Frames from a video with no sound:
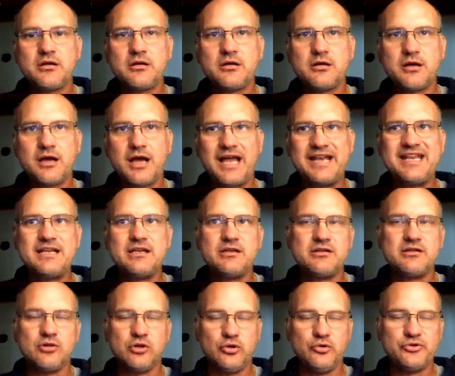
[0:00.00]
I
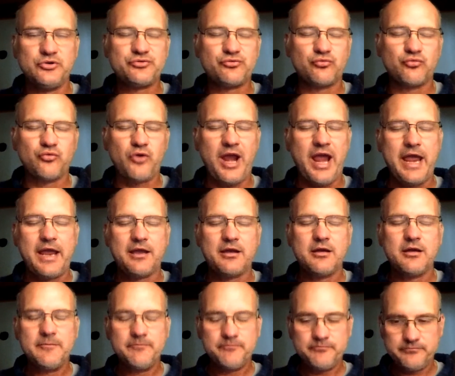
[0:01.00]
didn't lose rank,
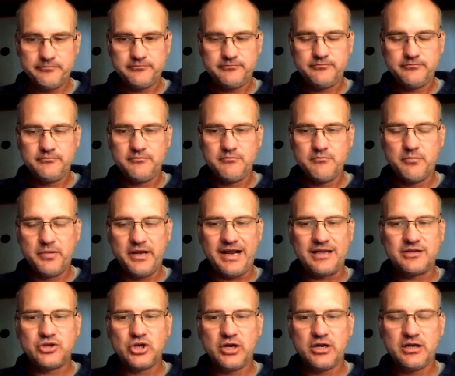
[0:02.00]
but I
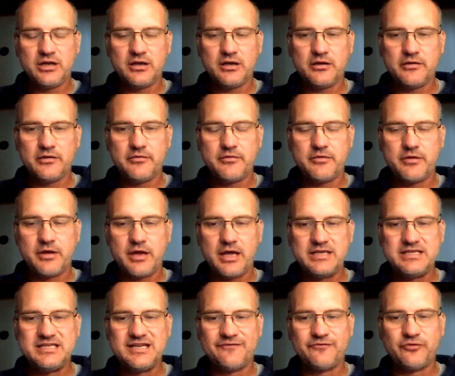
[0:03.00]
took a
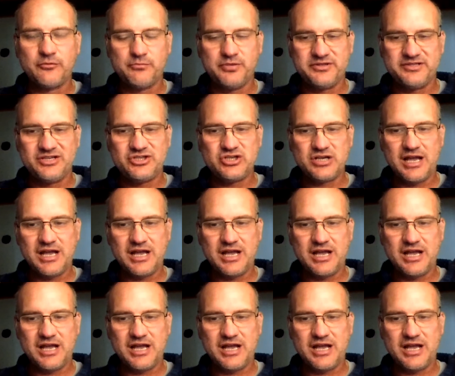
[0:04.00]
different position.